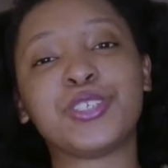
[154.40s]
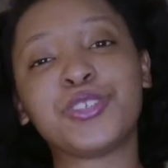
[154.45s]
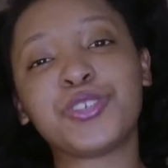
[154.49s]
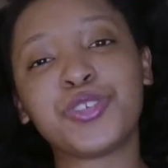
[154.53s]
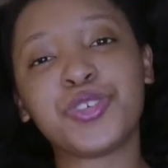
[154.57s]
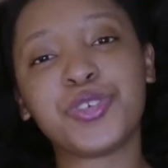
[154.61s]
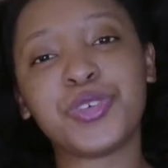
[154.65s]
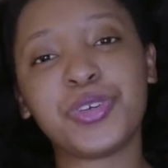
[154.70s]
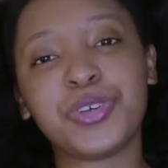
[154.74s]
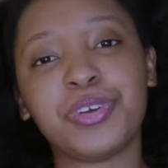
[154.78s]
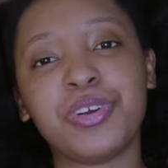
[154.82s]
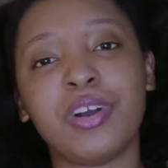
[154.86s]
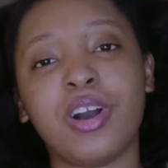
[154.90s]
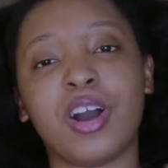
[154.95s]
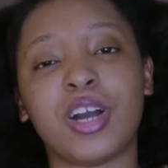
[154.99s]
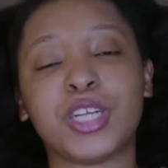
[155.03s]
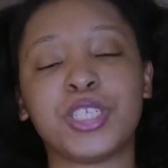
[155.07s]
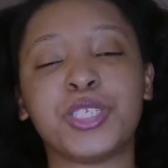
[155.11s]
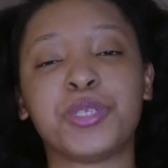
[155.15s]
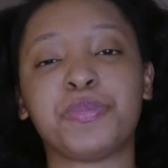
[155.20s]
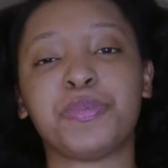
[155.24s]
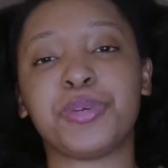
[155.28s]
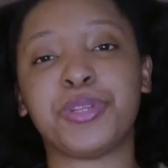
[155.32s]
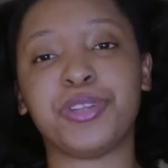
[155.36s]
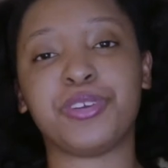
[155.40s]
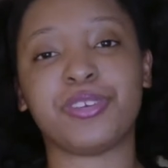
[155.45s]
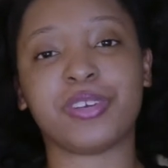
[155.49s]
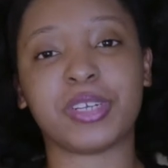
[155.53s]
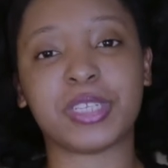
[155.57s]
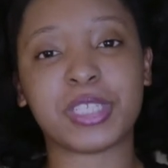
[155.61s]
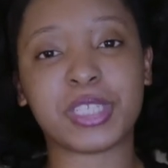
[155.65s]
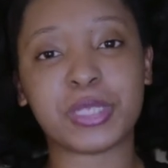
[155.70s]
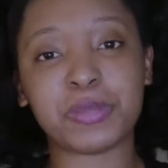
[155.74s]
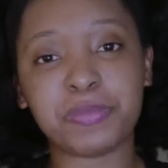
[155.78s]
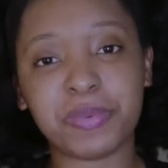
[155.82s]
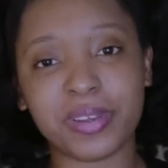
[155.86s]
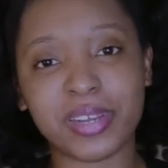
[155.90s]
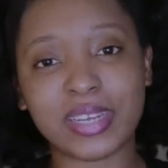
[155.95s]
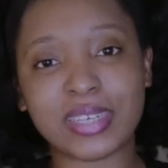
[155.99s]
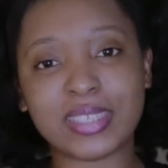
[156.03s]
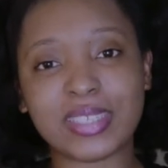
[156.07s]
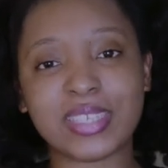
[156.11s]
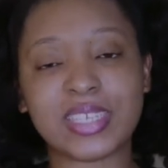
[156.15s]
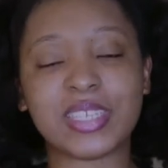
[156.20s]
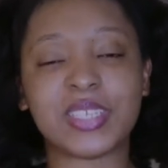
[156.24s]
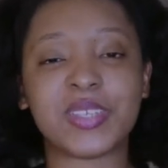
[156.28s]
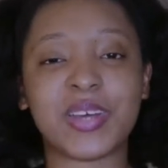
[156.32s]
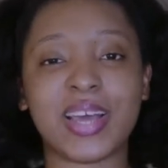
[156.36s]
true entrepreneurial
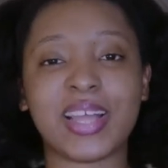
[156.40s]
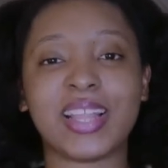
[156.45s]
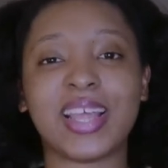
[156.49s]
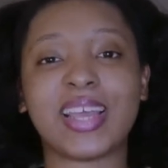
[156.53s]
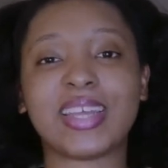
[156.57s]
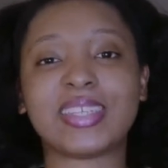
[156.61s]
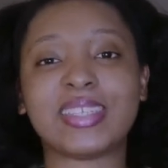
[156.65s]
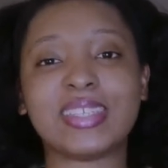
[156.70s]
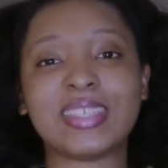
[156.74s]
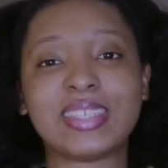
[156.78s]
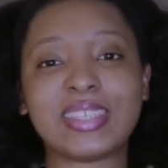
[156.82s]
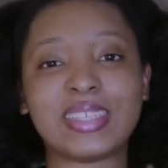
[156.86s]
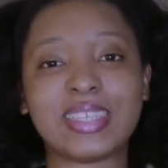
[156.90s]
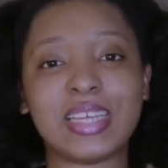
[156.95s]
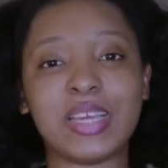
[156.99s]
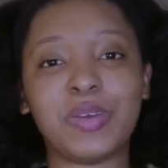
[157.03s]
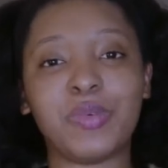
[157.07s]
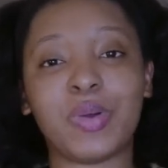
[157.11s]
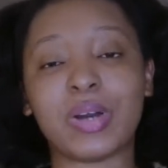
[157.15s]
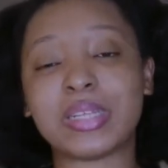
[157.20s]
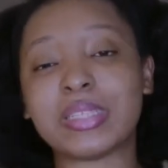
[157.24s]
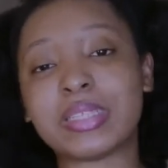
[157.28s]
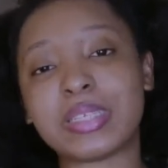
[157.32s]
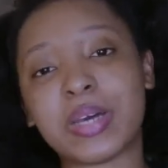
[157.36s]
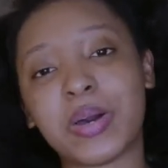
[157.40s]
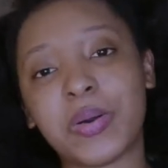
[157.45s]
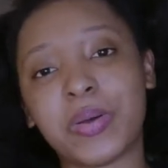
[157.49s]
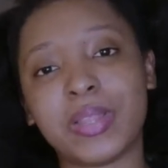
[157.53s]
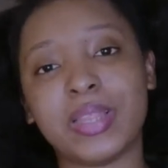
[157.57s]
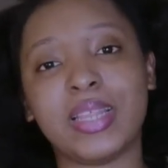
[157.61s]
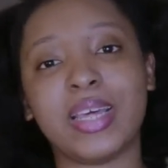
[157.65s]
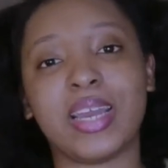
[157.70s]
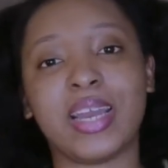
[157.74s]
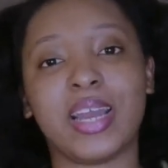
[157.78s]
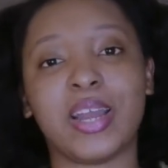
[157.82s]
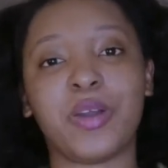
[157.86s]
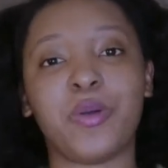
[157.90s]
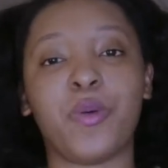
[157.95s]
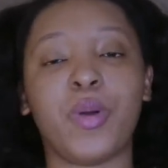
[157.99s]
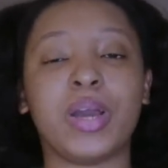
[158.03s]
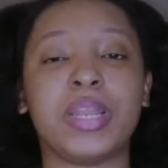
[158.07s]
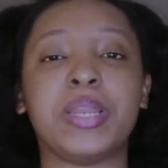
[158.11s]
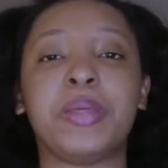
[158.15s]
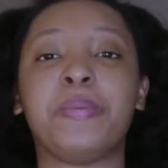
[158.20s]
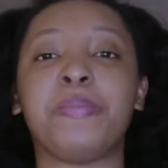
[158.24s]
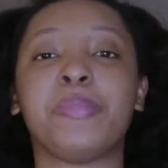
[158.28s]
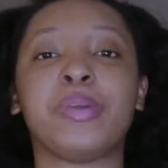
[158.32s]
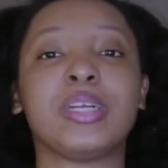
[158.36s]
spirit, so I like to see what's out there,
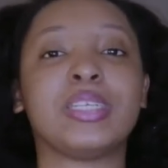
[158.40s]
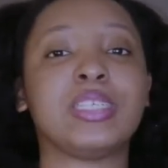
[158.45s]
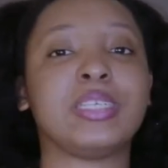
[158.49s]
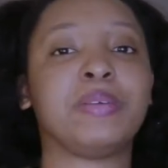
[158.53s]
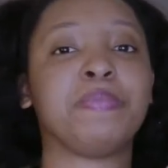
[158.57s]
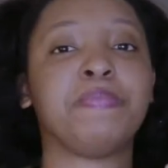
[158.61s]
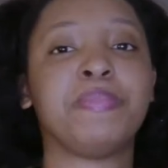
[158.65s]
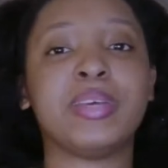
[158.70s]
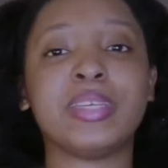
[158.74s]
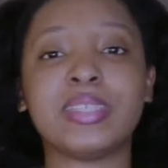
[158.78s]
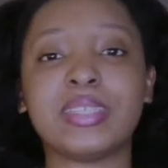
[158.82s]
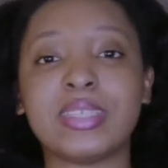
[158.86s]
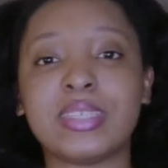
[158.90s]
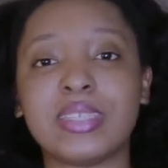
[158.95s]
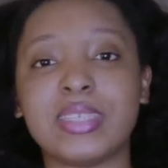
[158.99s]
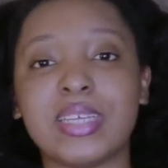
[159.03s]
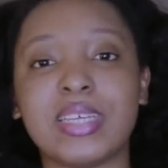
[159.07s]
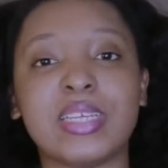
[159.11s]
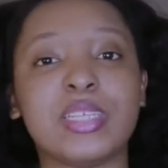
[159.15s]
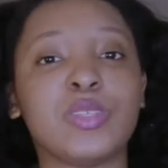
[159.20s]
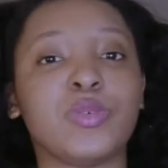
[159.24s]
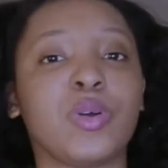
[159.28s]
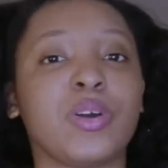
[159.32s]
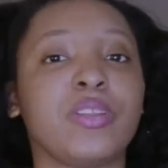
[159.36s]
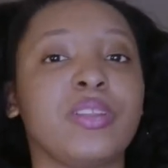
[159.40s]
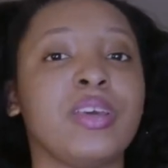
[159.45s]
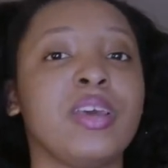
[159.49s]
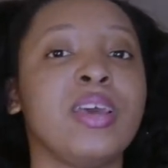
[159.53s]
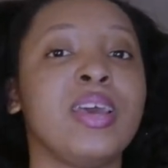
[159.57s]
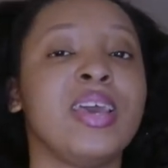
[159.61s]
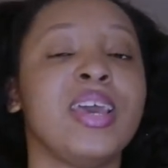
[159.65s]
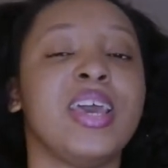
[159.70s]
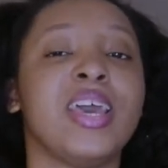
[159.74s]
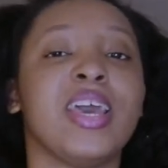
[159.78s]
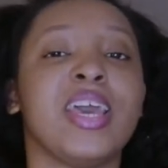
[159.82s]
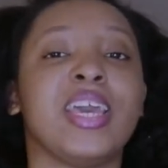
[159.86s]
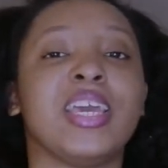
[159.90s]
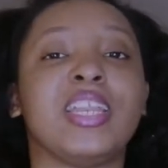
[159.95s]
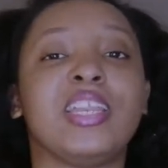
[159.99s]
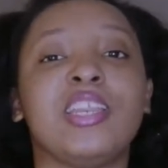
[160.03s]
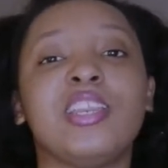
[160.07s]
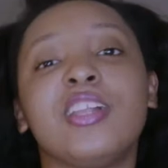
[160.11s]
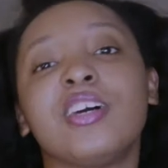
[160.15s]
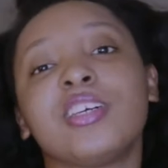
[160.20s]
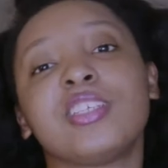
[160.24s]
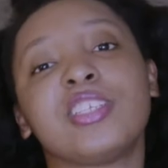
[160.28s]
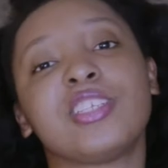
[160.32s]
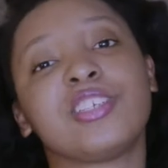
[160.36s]
what emerging businesses, what
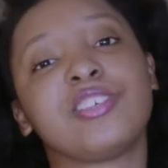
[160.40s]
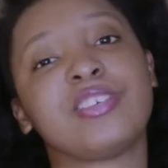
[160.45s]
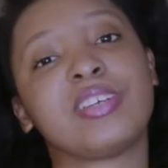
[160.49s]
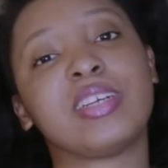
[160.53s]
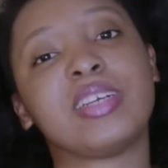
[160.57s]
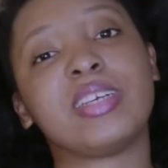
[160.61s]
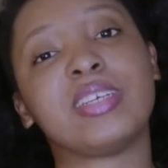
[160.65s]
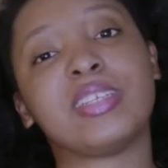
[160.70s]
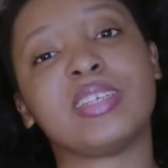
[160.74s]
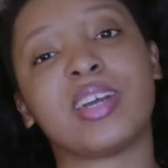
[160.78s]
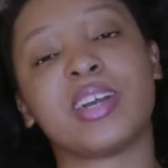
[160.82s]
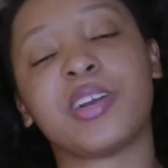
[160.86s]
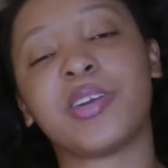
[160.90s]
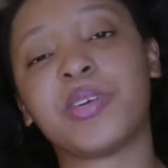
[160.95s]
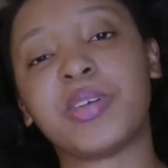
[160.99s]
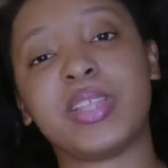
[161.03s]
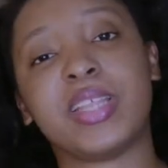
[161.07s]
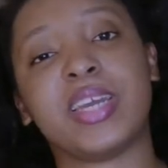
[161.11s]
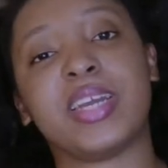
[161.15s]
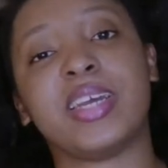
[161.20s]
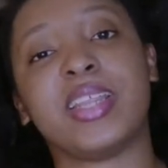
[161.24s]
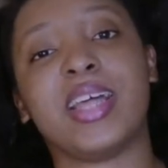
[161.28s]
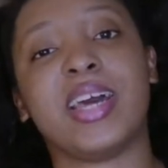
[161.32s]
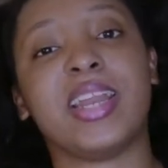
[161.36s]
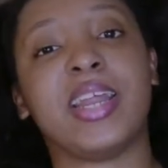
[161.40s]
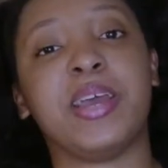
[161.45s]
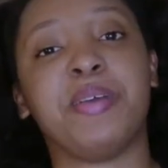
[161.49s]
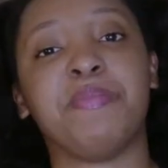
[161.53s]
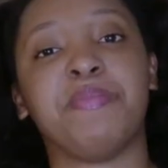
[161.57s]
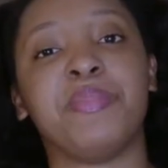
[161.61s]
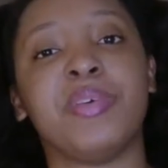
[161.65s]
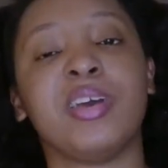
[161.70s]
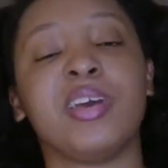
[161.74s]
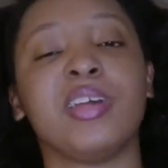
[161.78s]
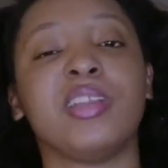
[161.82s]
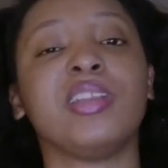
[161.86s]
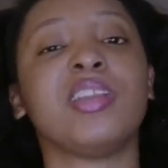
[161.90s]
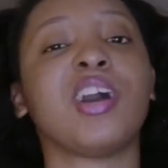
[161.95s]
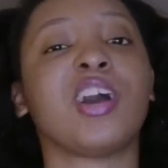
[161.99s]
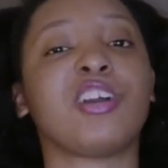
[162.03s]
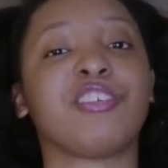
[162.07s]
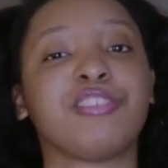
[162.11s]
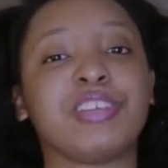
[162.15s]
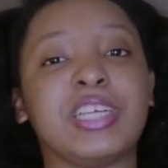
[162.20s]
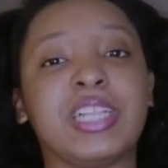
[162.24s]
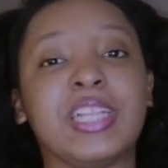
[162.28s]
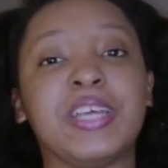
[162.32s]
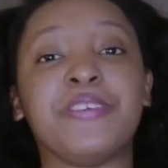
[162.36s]
industries are out there that I'm
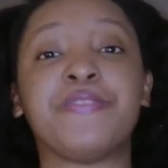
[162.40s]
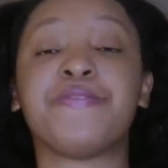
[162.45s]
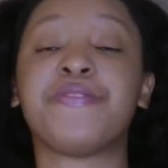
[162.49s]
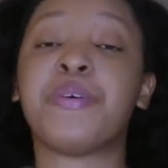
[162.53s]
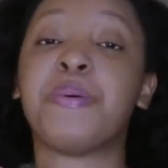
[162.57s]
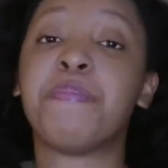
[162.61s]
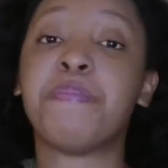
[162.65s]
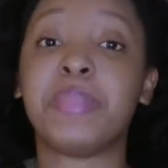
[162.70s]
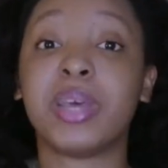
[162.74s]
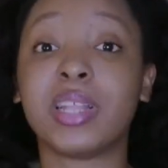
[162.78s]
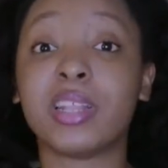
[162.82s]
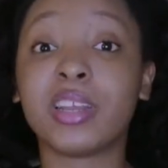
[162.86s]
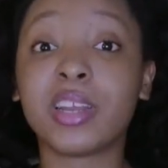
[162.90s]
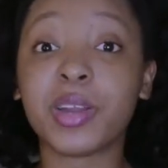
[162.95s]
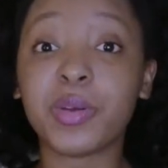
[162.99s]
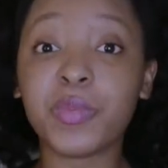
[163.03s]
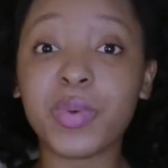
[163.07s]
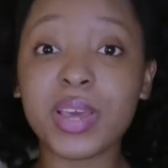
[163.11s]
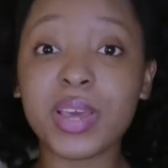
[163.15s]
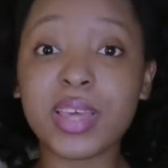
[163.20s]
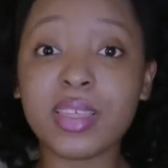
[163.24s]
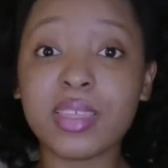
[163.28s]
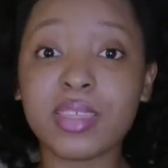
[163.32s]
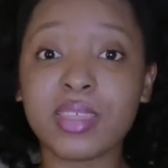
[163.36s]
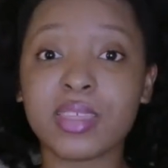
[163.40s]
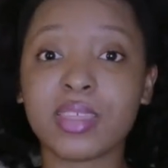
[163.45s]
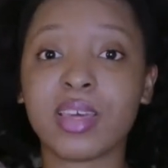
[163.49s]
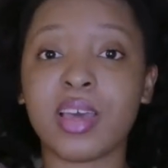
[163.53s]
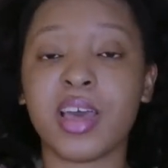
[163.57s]
not really familiar with.